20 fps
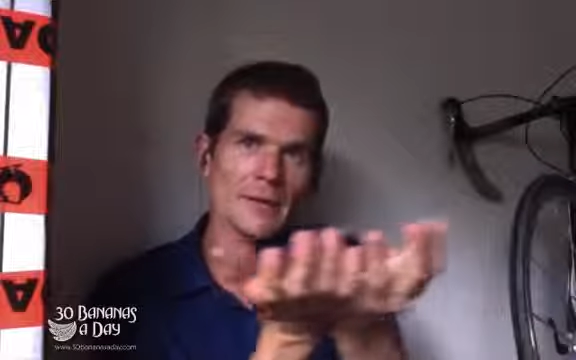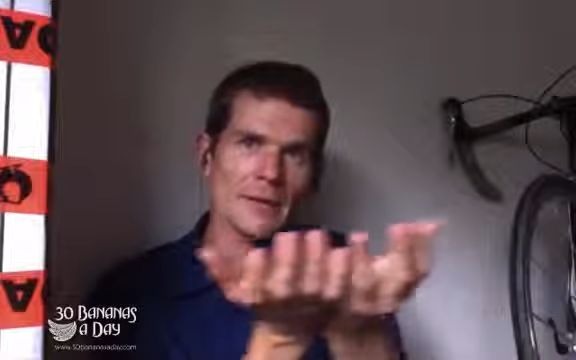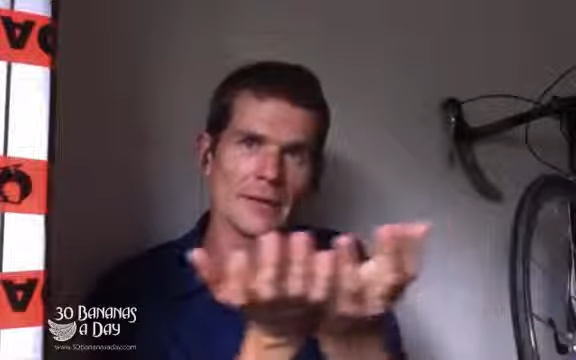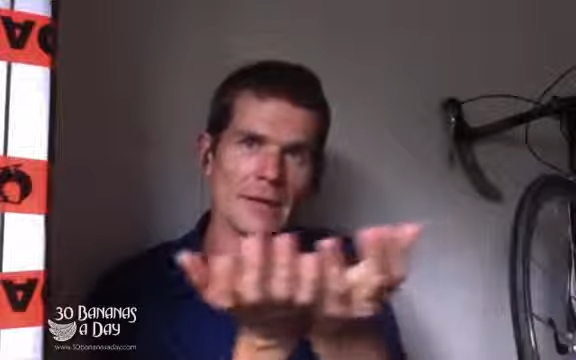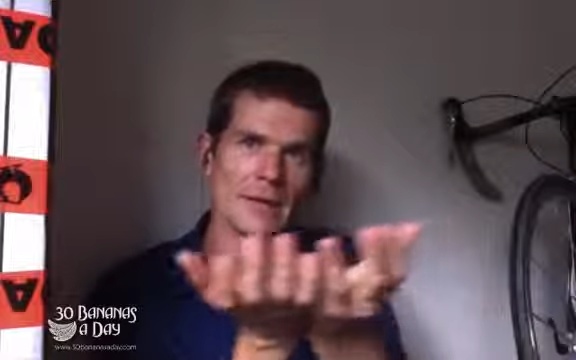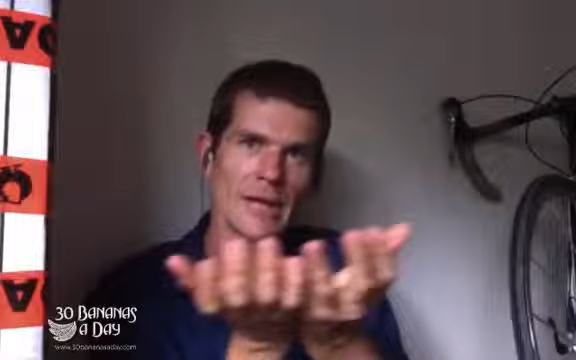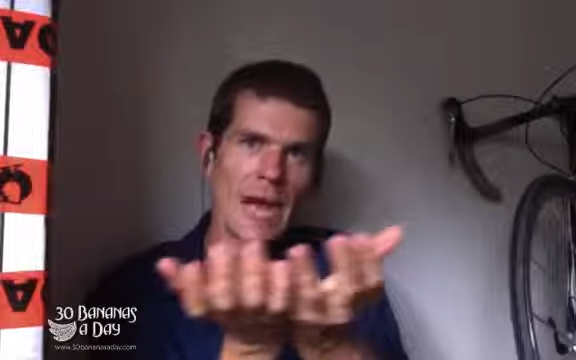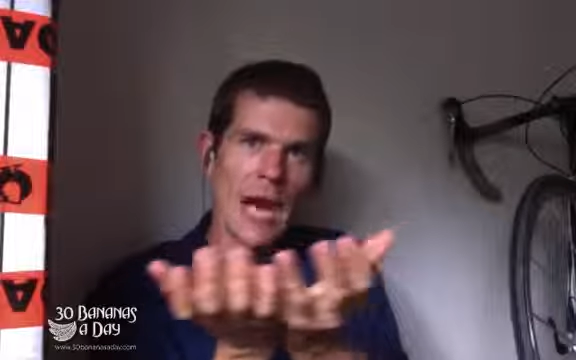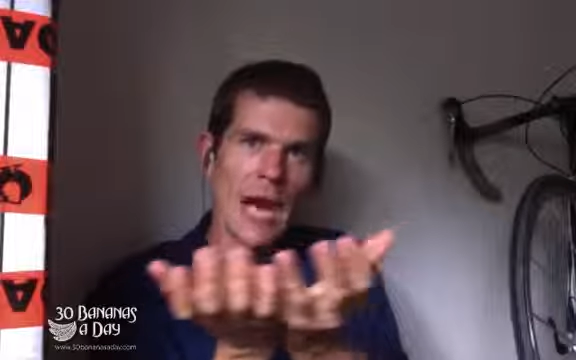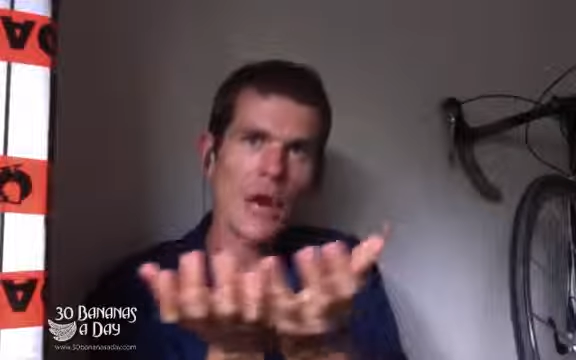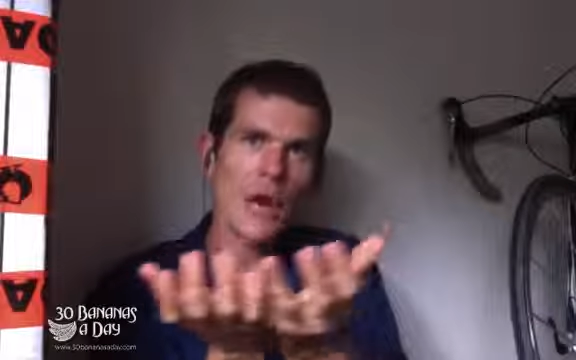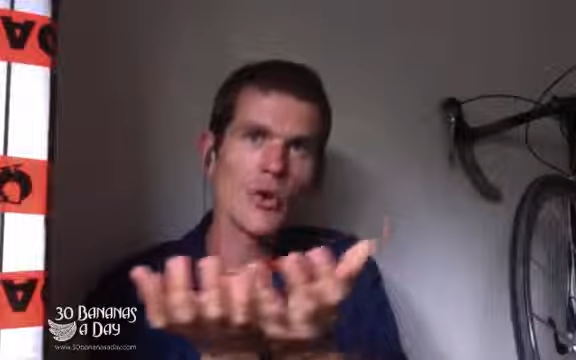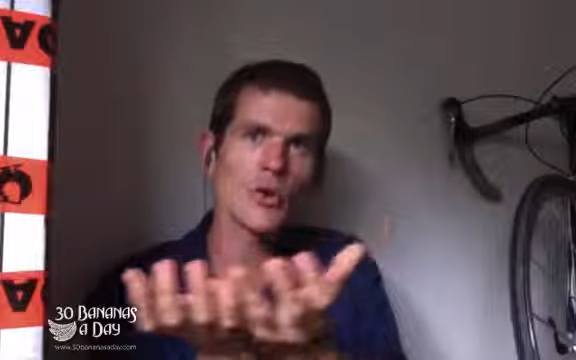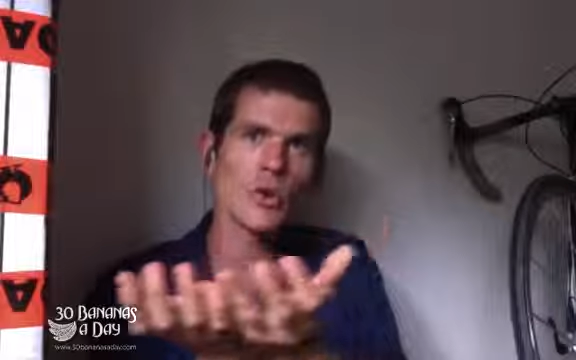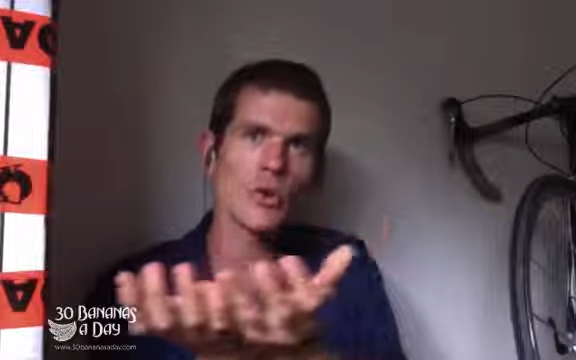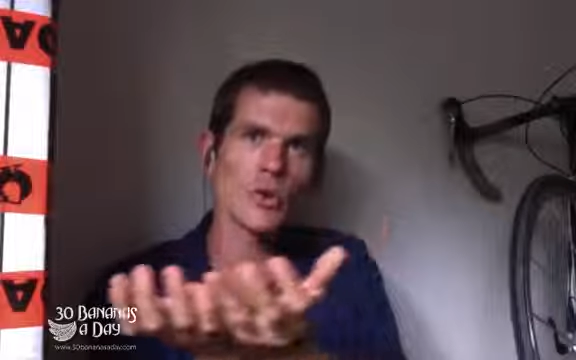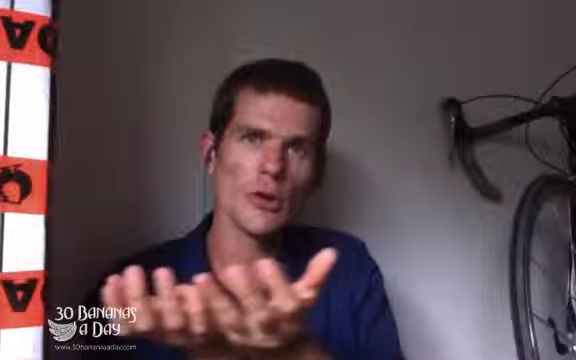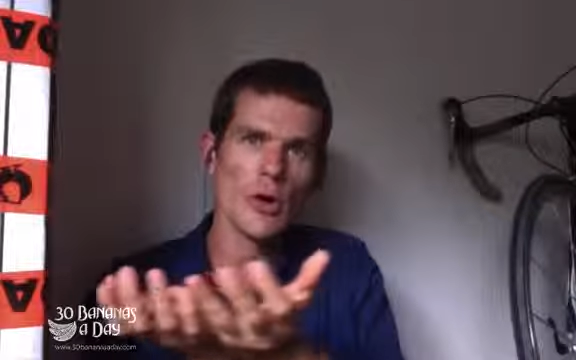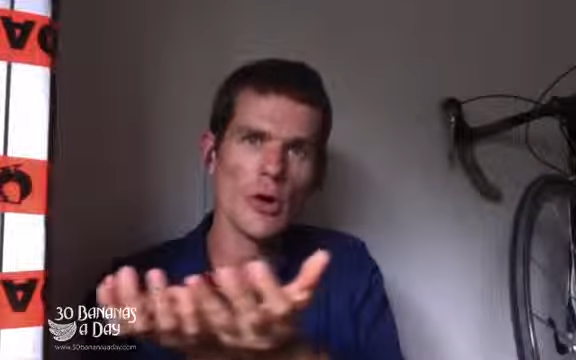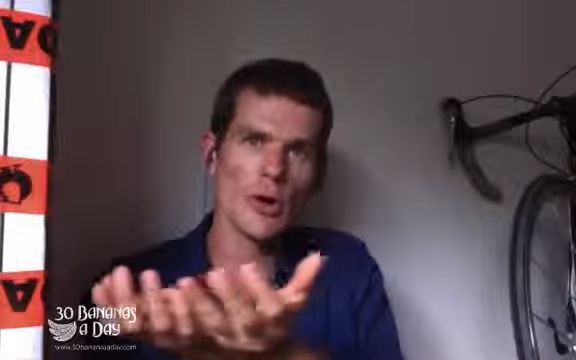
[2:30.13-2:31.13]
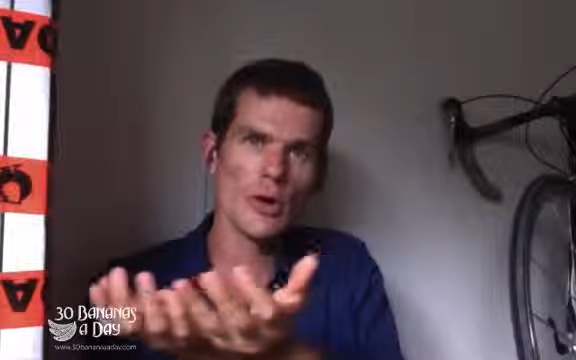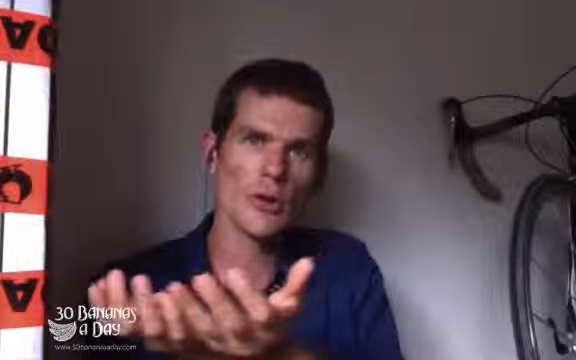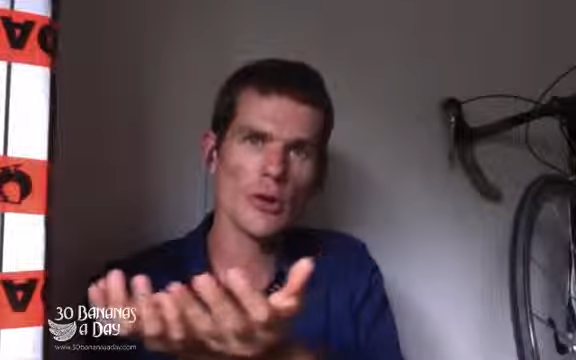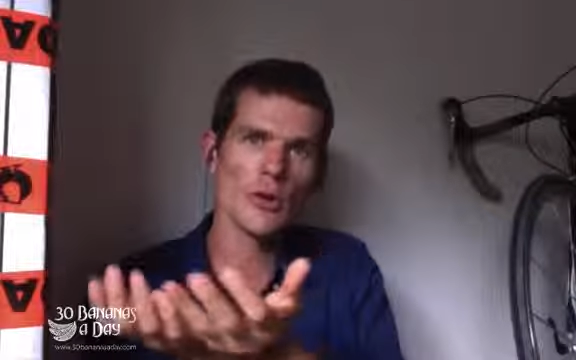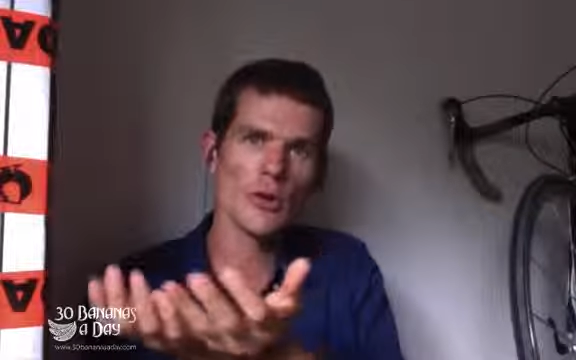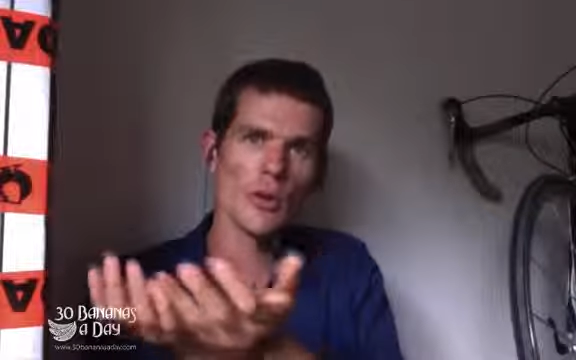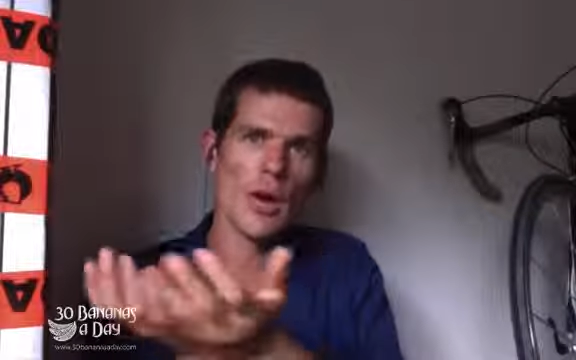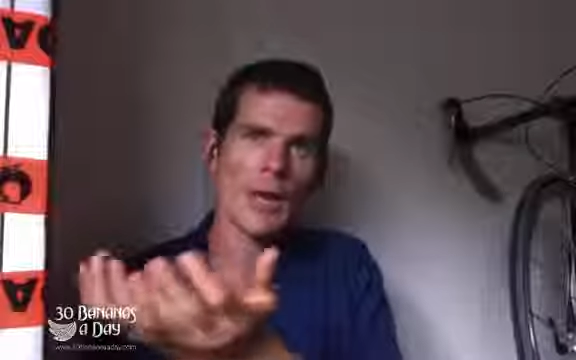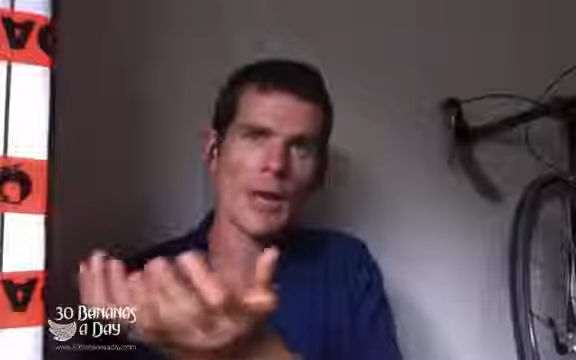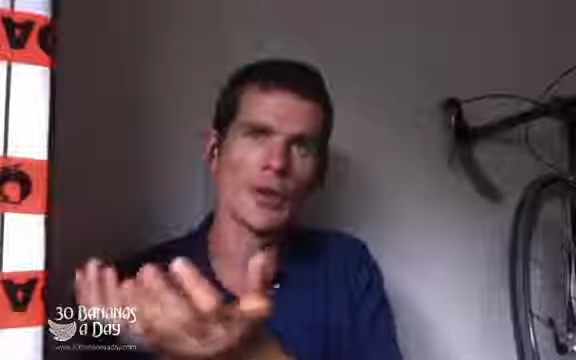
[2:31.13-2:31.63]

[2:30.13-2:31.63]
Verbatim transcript: to carry you along on your weight